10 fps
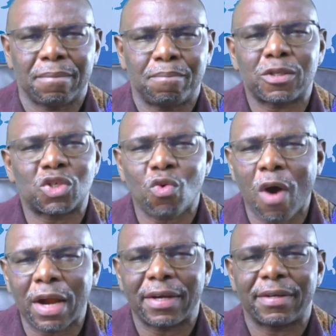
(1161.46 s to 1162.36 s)

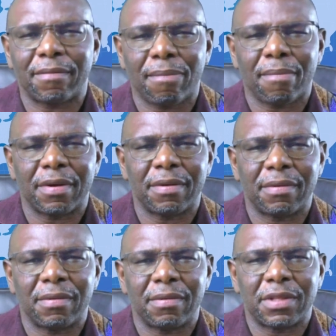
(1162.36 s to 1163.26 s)
Botswana,
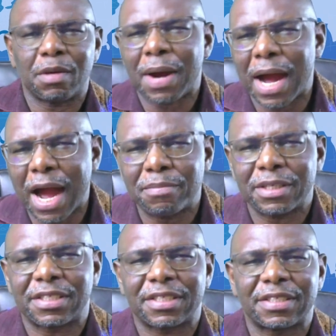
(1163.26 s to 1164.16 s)
the
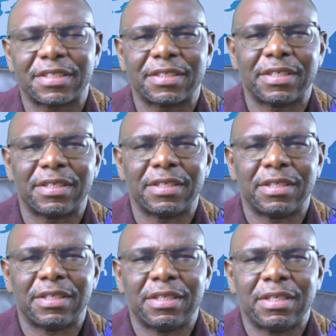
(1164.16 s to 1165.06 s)
Bahamas,
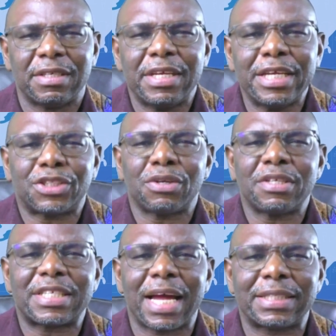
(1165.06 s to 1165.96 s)

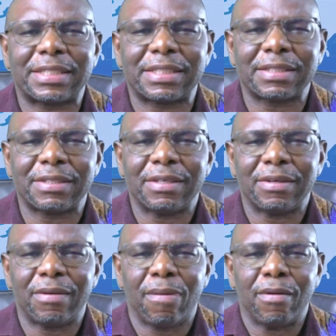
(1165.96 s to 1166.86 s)
nations that
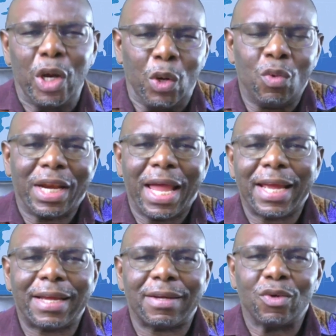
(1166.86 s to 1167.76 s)
look
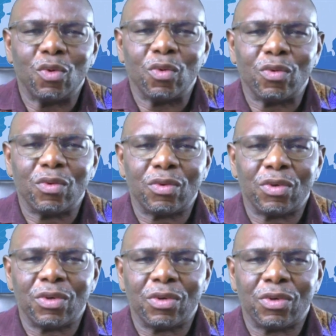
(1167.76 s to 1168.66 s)
like
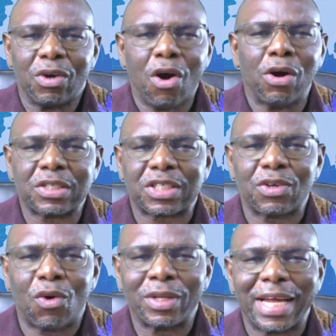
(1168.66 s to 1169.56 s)
us
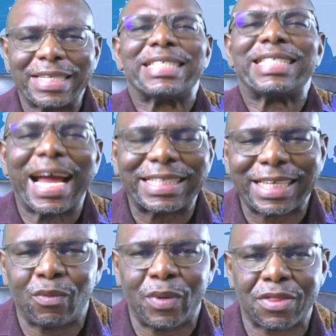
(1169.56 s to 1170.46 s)
or that
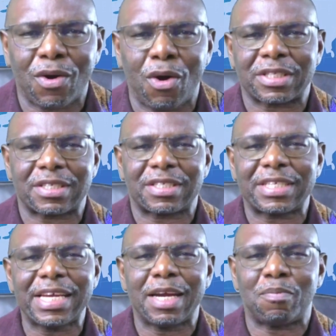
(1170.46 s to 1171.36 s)
started with us,
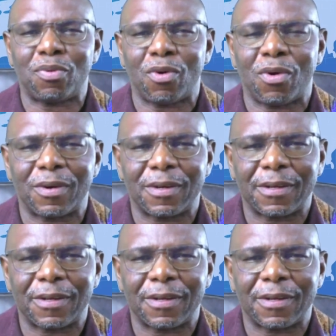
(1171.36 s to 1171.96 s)
Singapore.